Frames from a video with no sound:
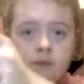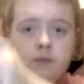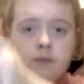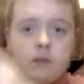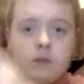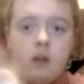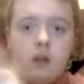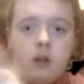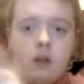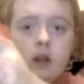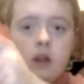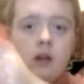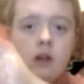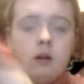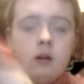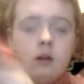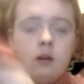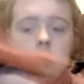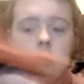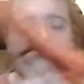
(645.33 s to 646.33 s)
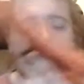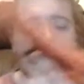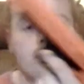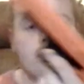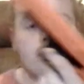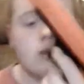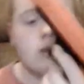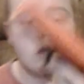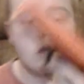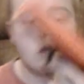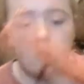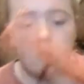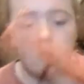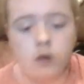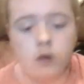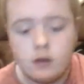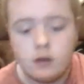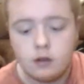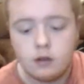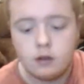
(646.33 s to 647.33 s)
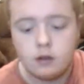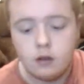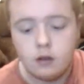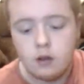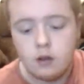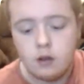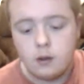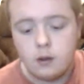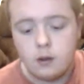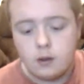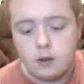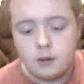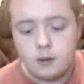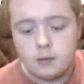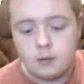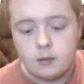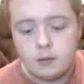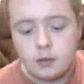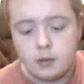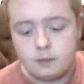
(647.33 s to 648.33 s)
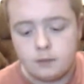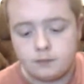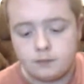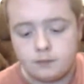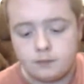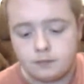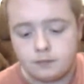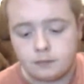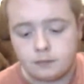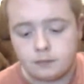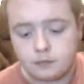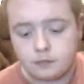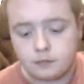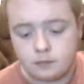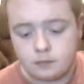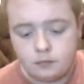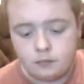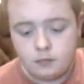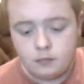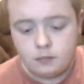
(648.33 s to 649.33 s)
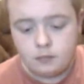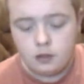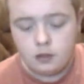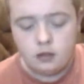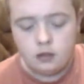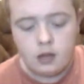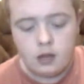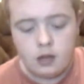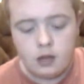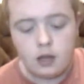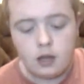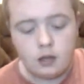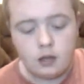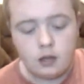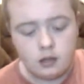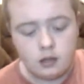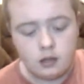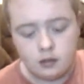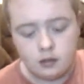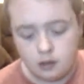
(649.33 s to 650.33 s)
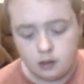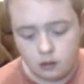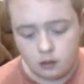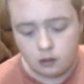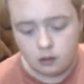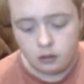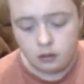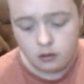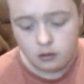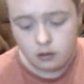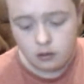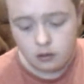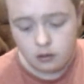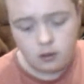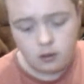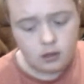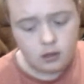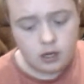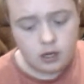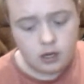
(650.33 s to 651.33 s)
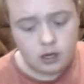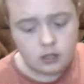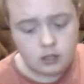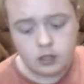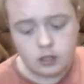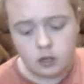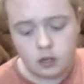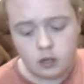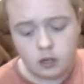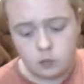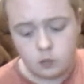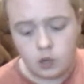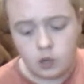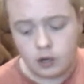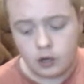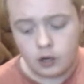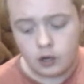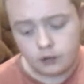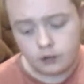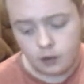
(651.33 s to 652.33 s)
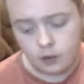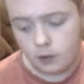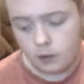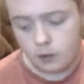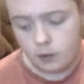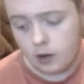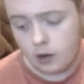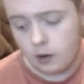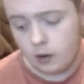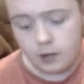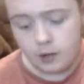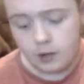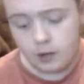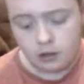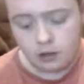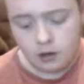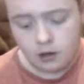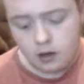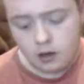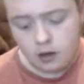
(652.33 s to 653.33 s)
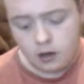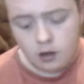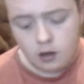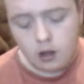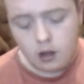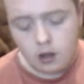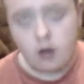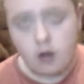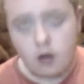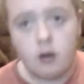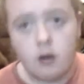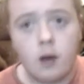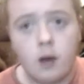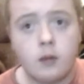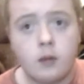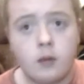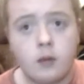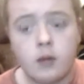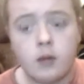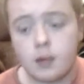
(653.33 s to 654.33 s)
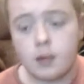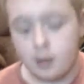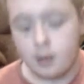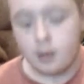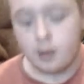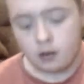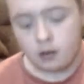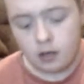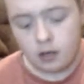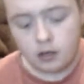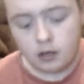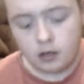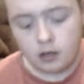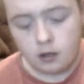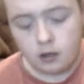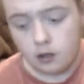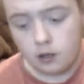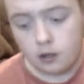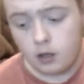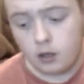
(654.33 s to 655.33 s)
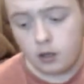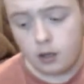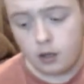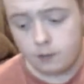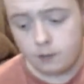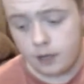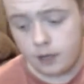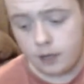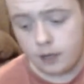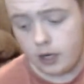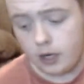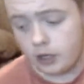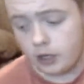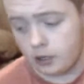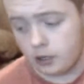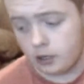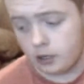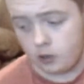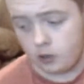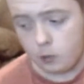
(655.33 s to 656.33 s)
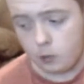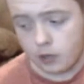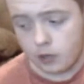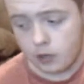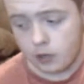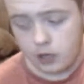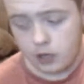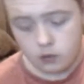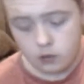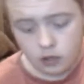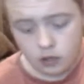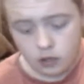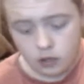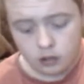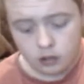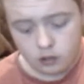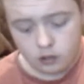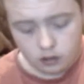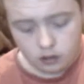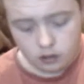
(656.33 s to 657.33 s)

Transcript: Like that, of a gun or whatever. But yeah, so the gun works very well. I mean, I I would recommend like um, cleaning and lubricating your gun.